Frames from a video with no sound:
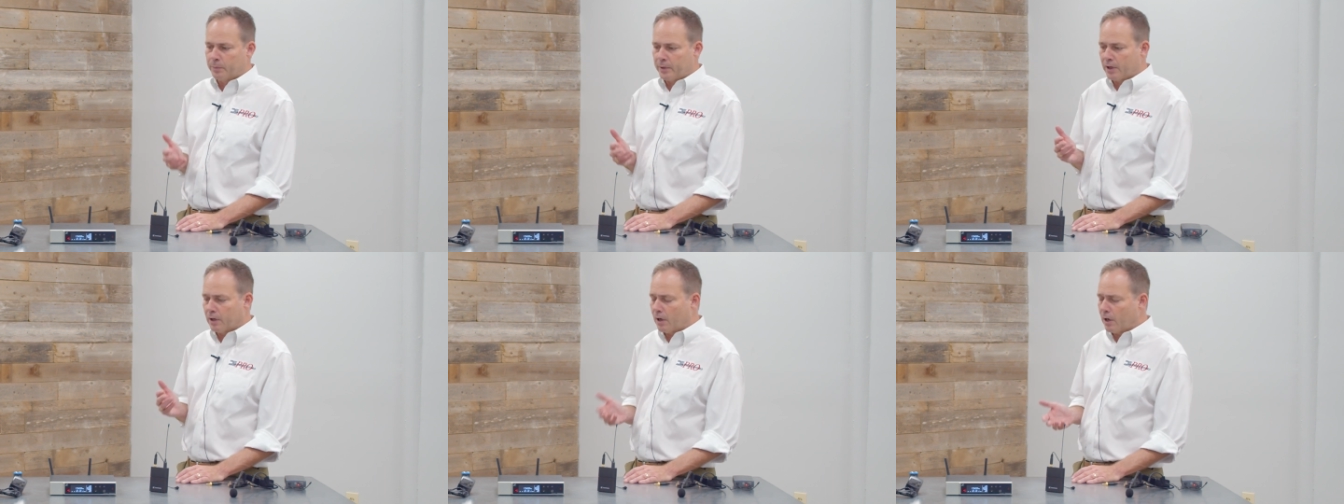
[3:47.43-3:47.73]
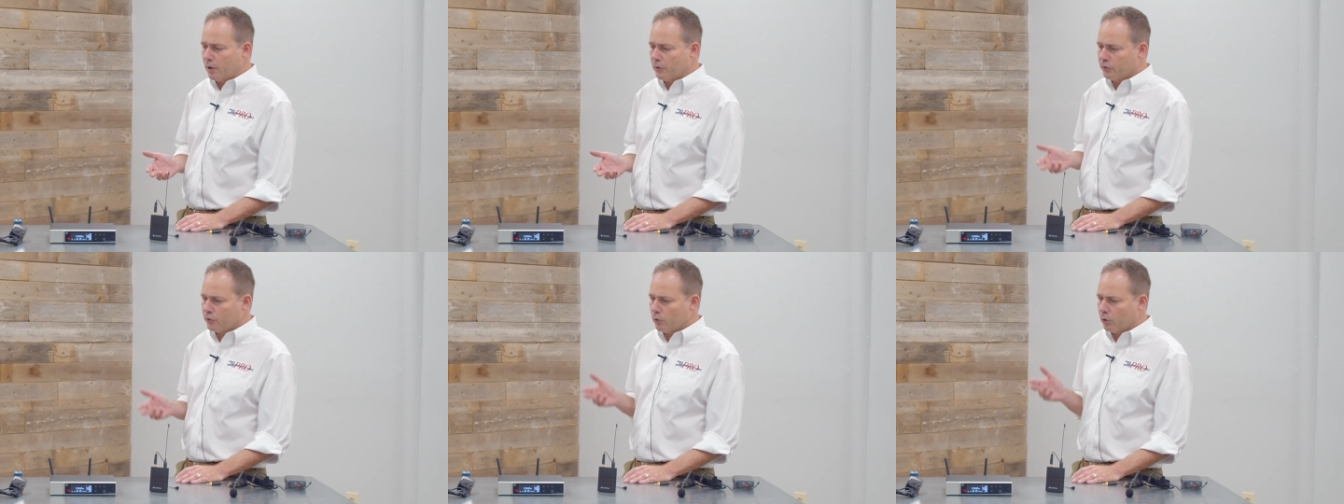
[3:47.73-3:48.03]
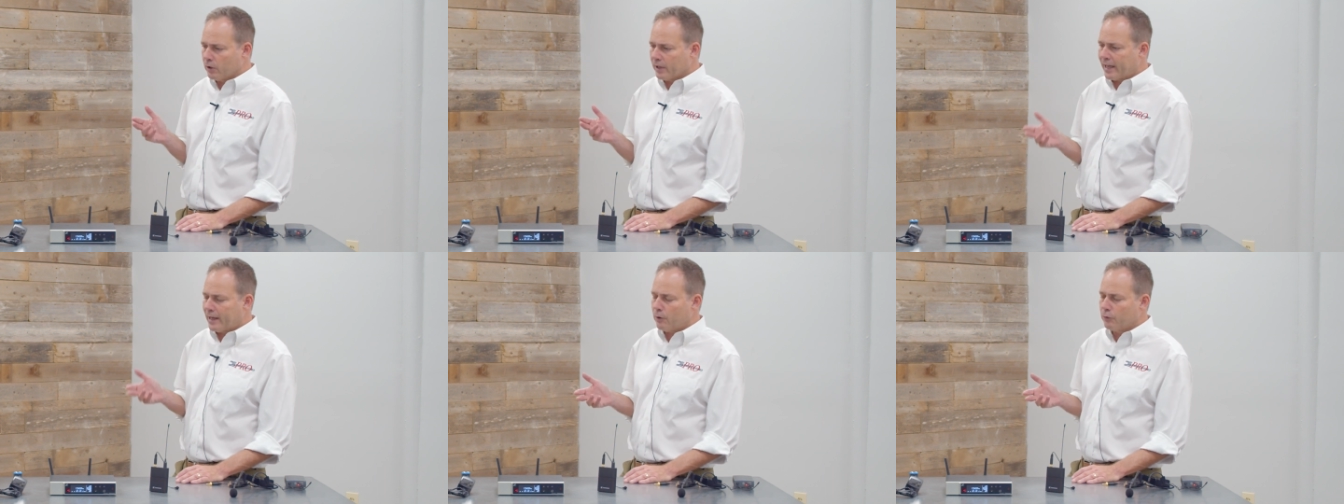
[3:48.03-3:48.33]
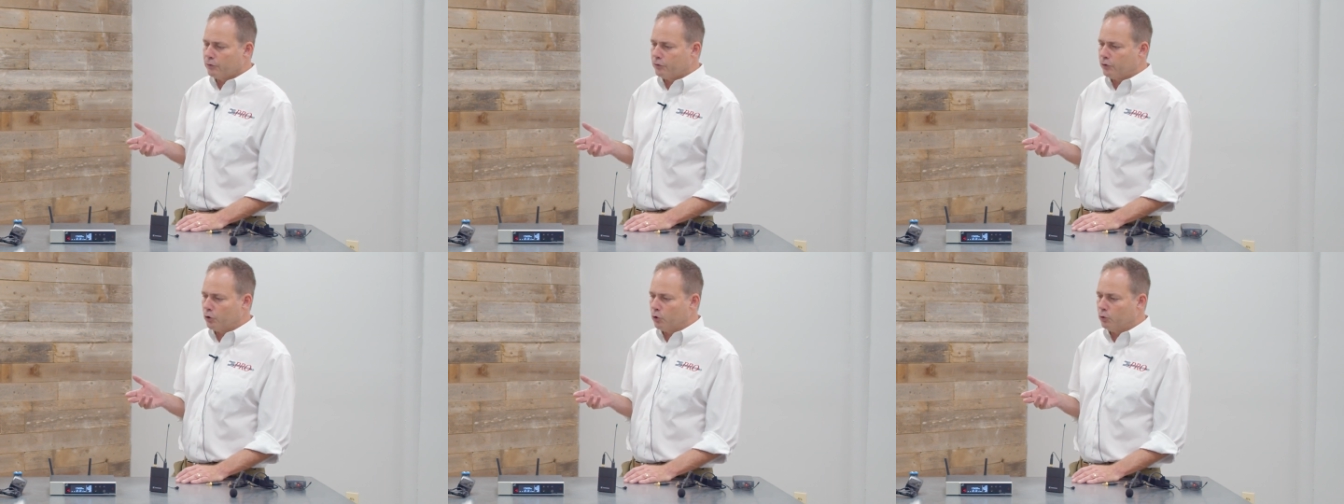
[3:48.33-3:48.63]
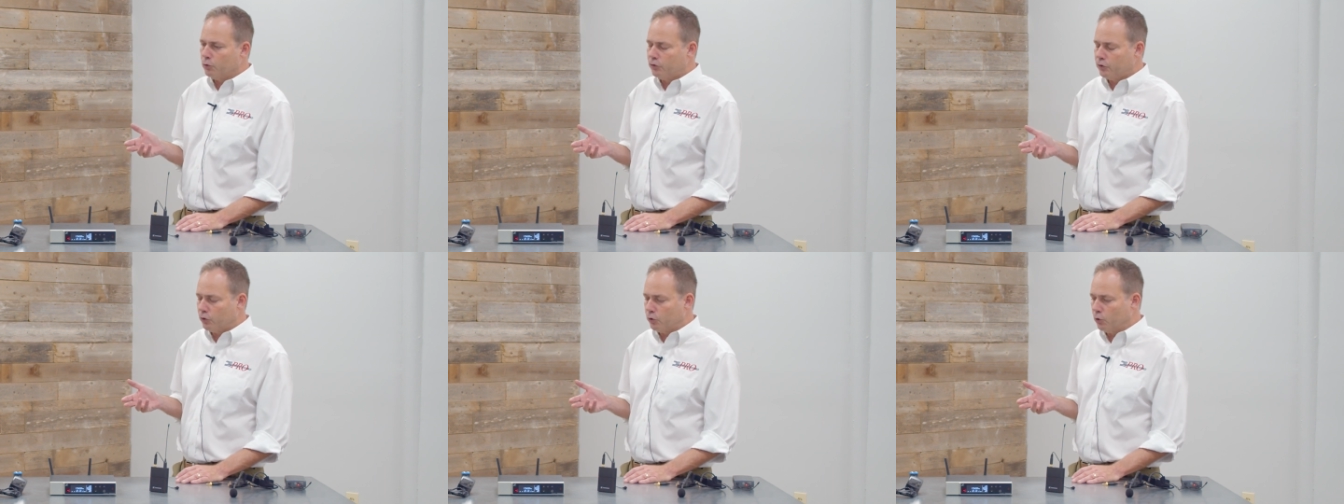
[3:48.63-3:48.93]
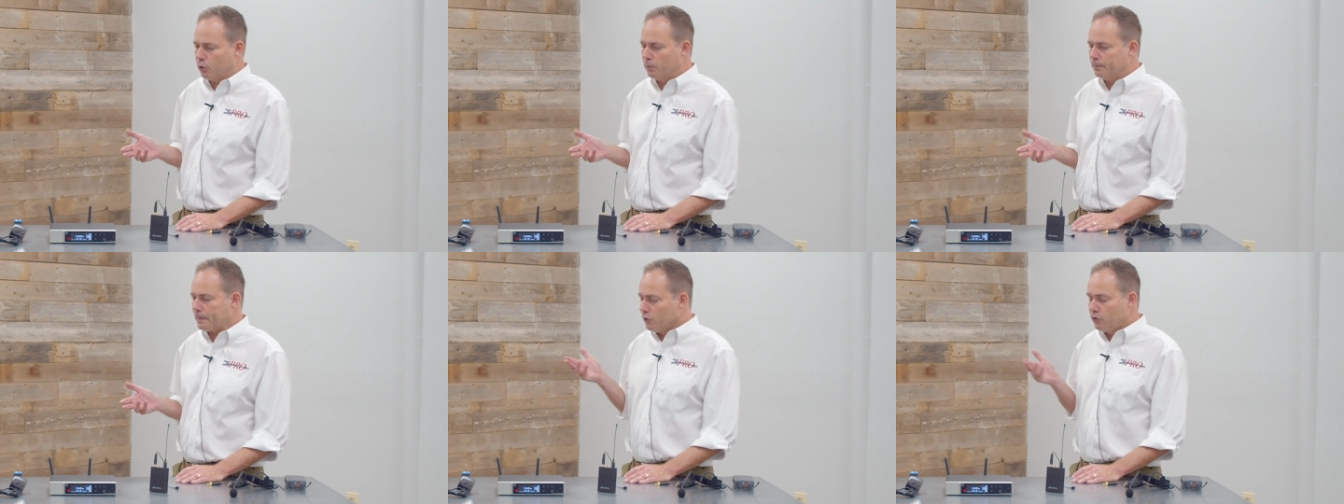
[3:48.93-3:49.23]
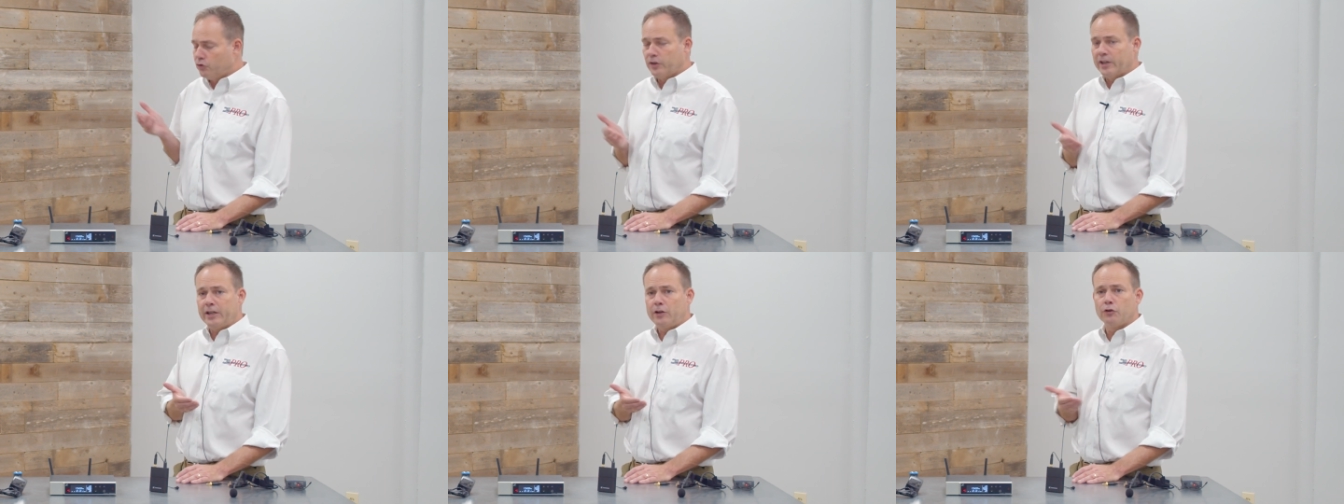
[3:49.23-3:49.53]
But it also allows you to
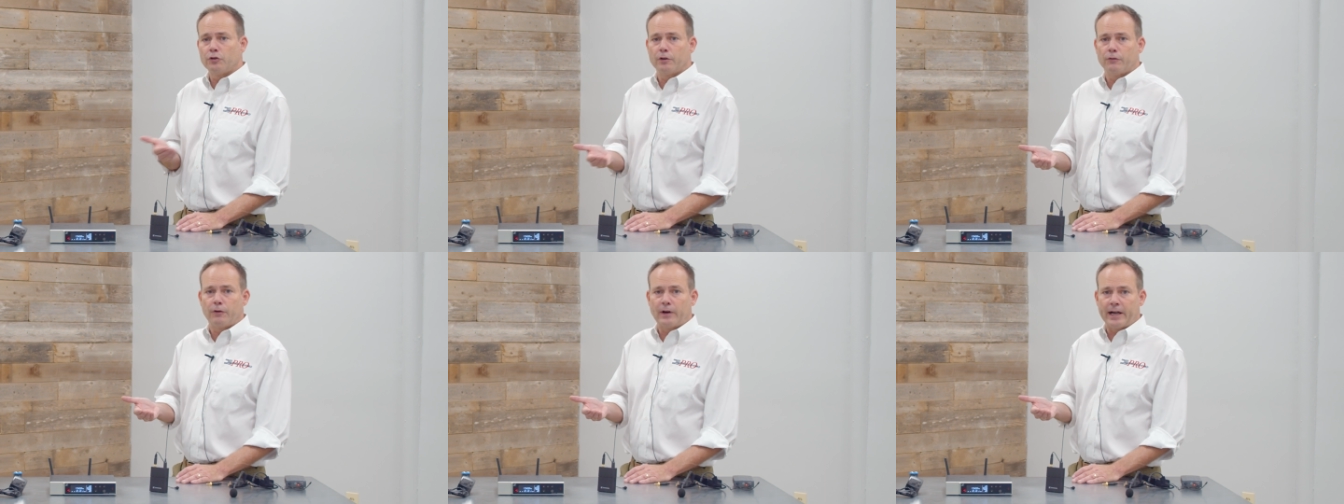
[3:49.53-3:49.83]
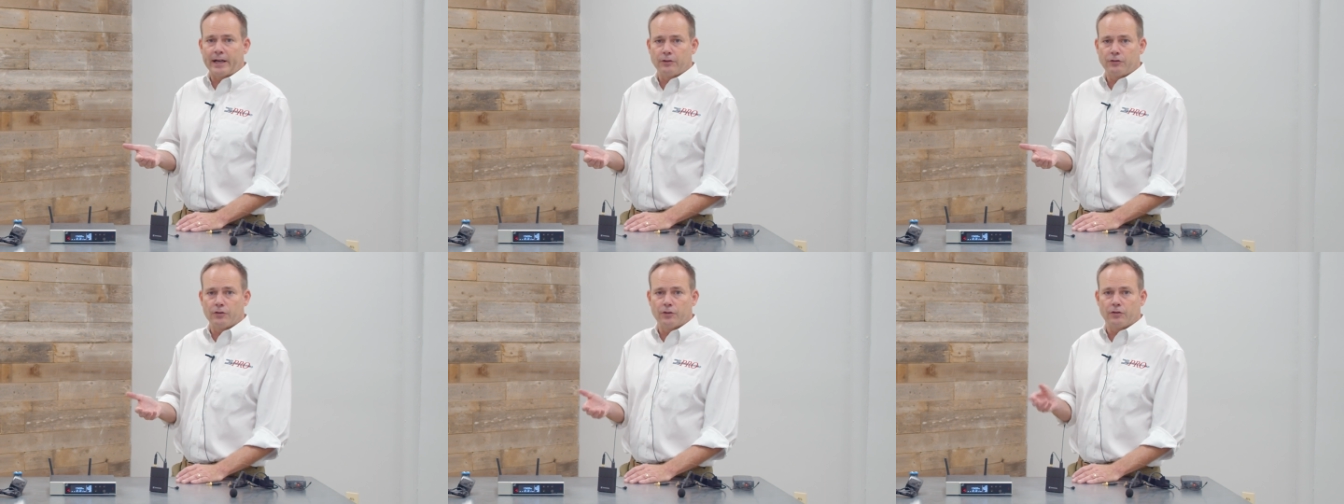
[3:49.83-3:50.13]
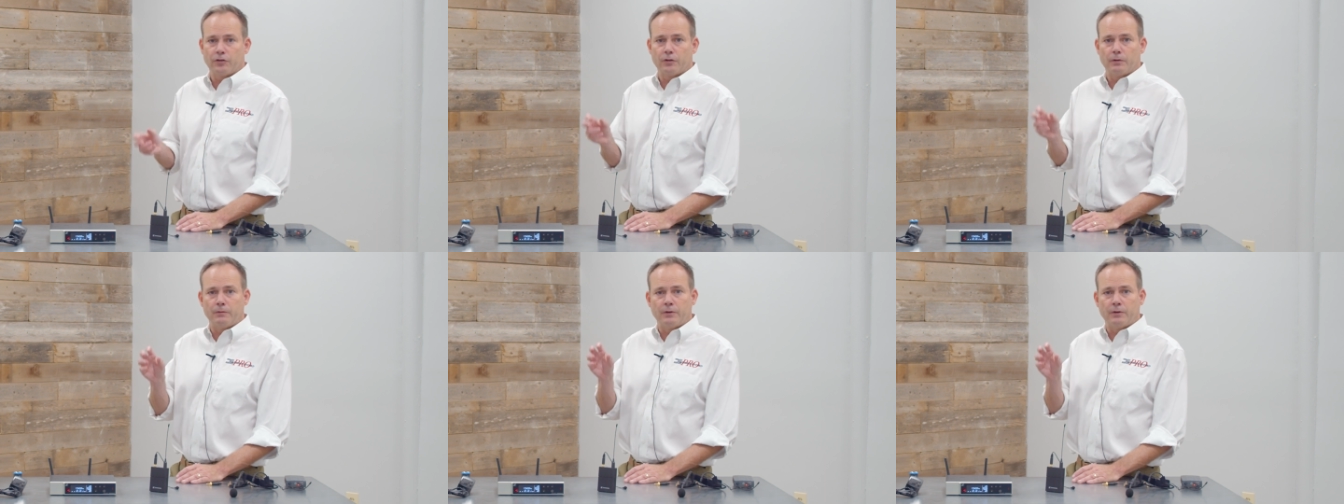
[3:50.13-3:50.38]
sync your devices,